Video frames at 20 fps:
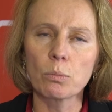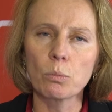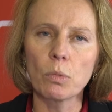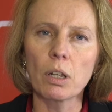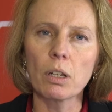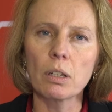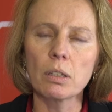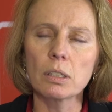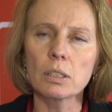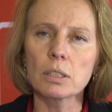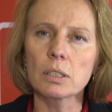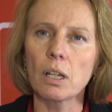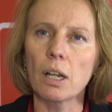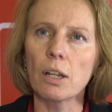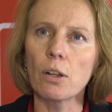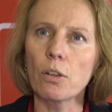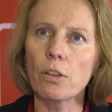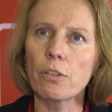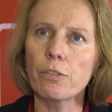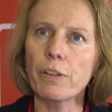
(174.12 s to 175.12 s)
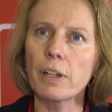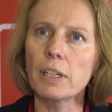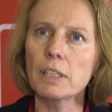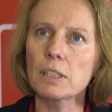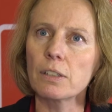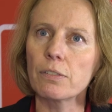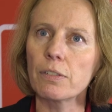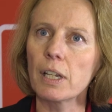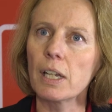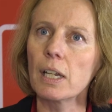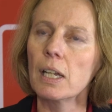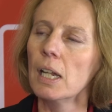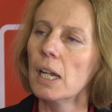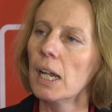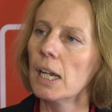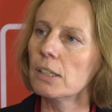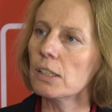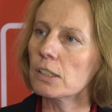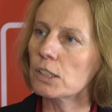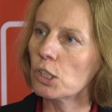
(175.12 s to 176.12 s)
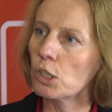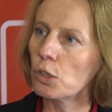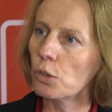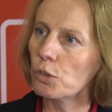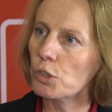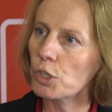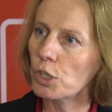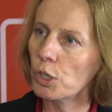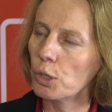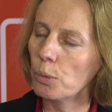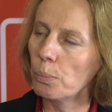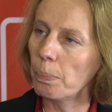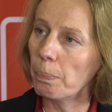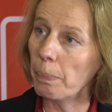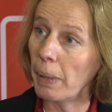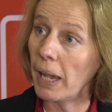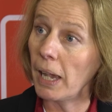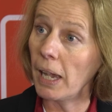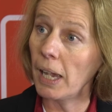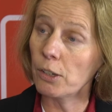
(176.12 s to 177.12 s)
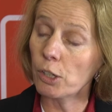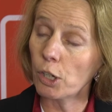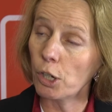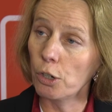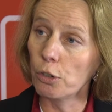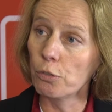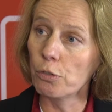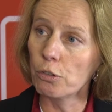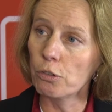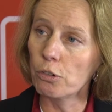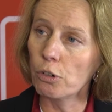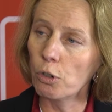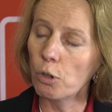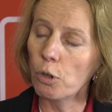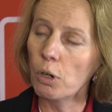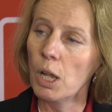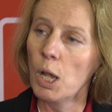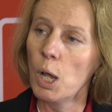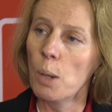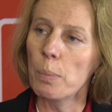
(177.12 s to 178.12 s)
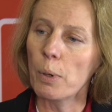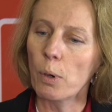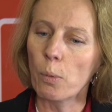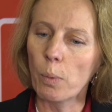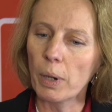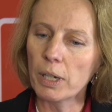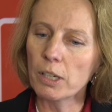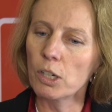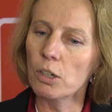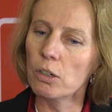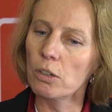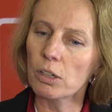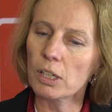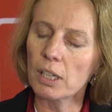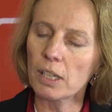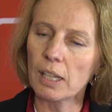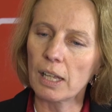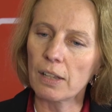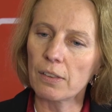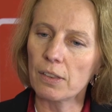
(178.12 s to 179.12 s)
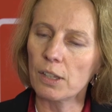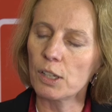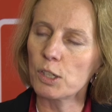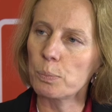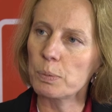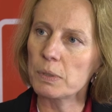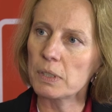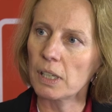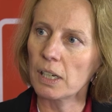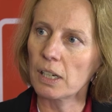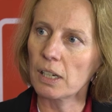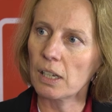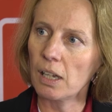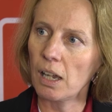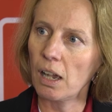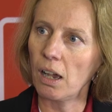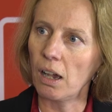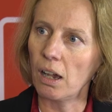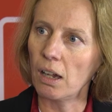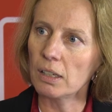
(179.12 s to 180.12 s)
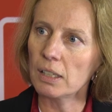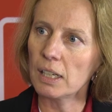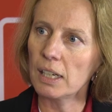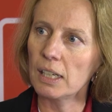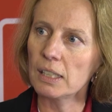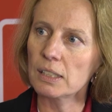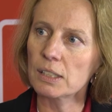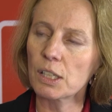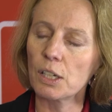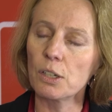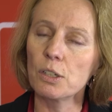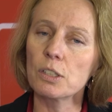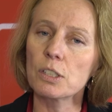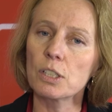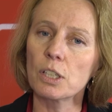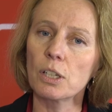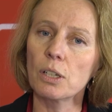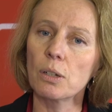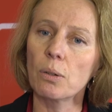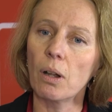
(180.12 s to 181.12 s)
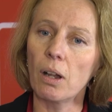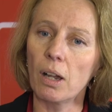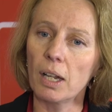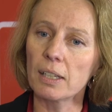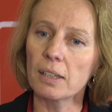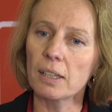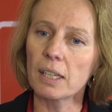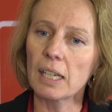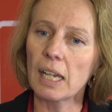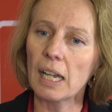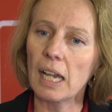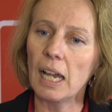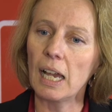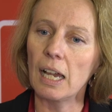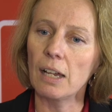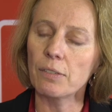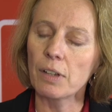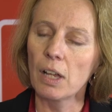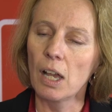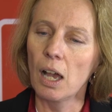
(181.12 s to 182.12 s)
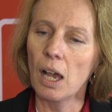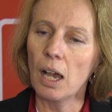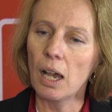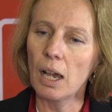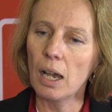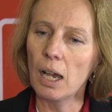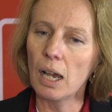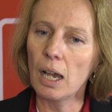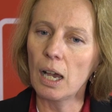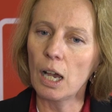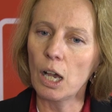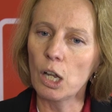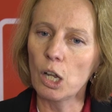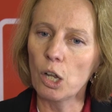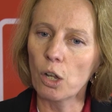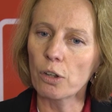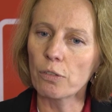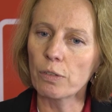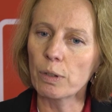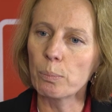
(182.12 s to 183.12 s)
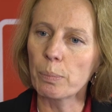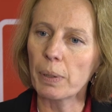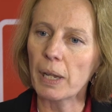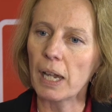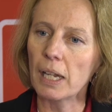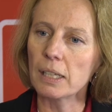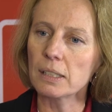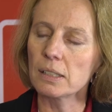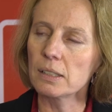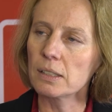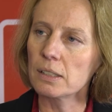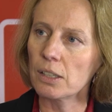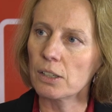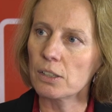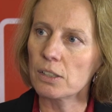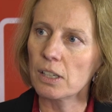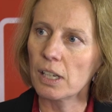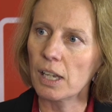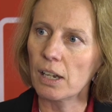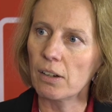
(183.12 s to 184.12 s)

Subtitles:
on one side, on the face of it, it doesn't look too bad overall, but when you look at that 30% cut, it's going to, I think, have a lot of impact in certain